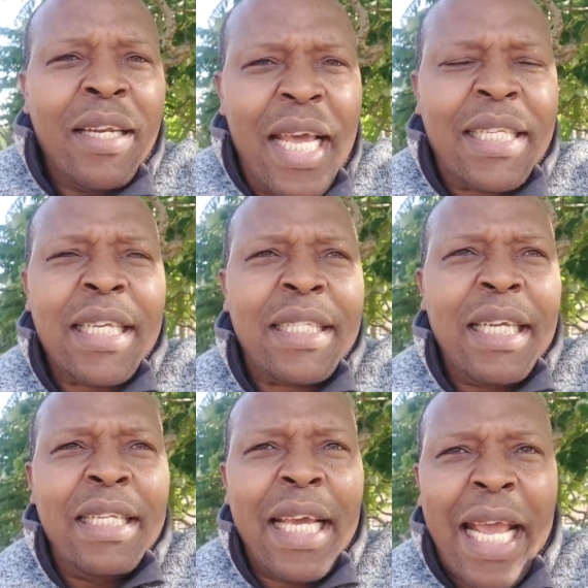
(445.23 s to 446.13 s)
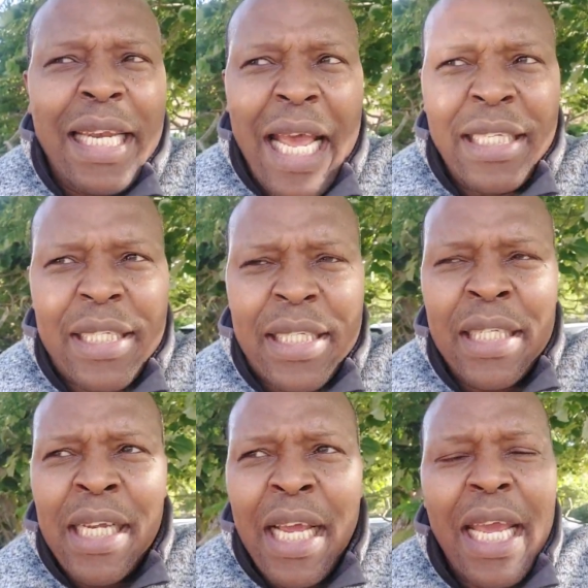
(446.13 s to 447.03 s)
This is the decadence
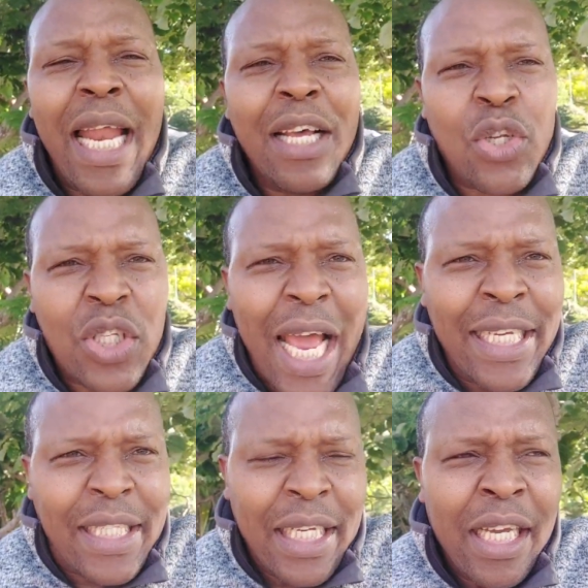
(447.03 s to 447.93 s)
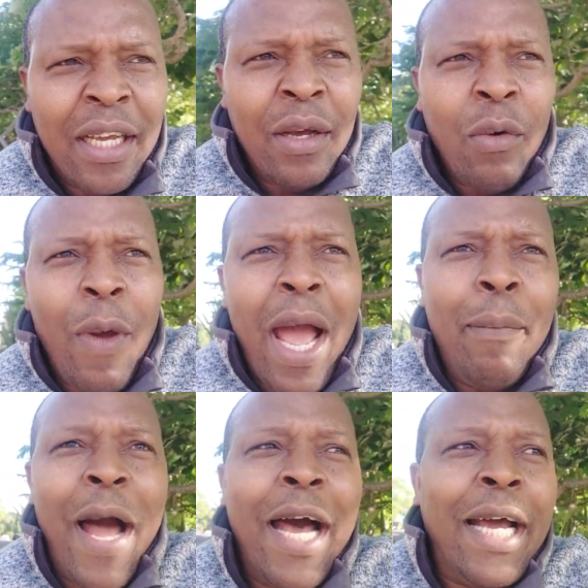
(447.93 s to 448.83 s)
in our society,
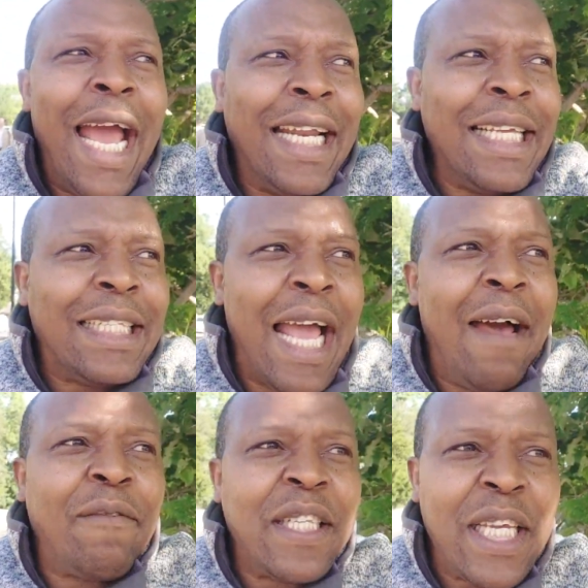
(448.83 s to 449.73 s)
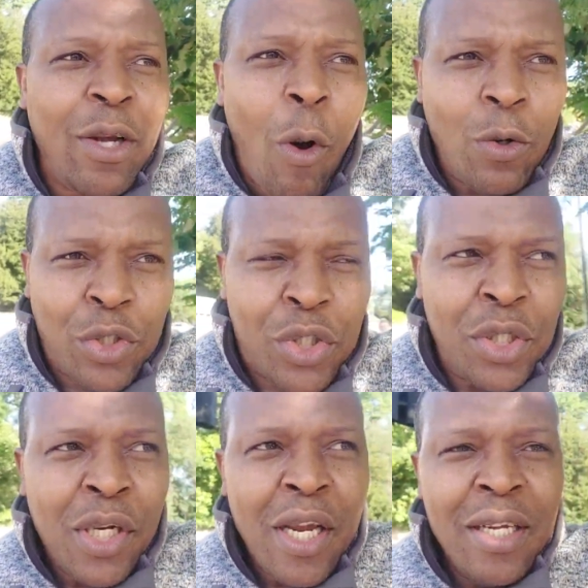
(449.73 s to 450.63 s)
whereby everything goes.
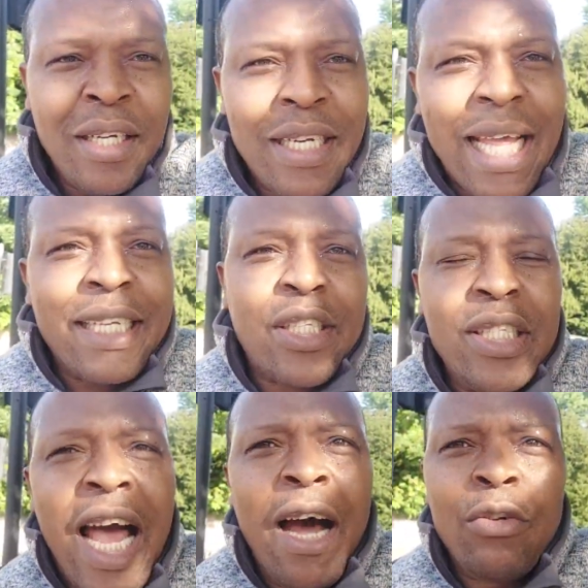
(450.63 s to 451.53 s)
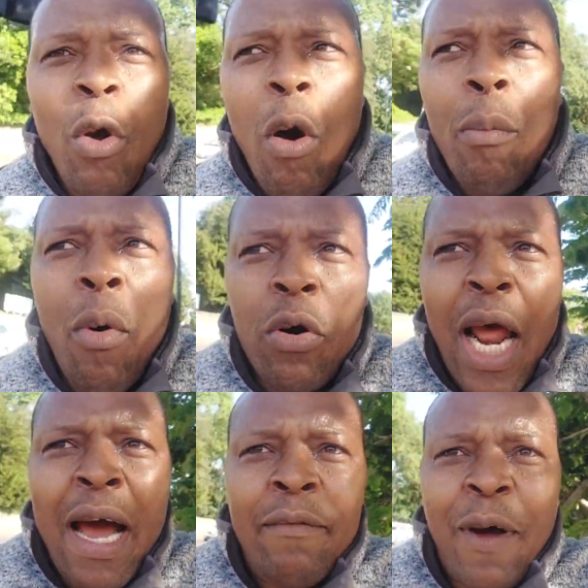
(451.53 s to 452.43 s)
There is now no
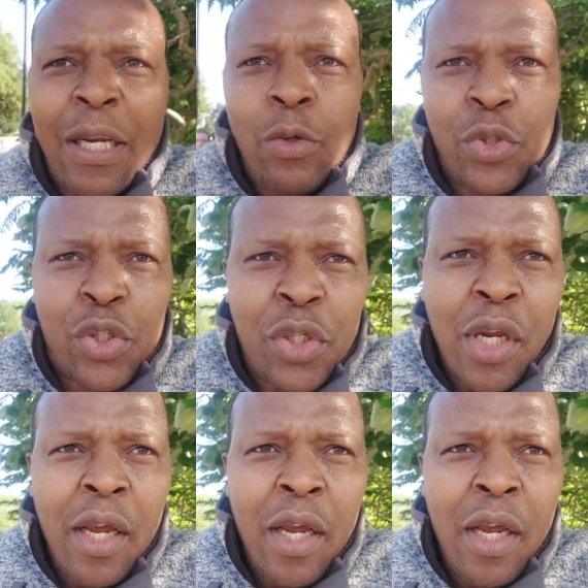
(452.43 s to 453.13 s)
moral values.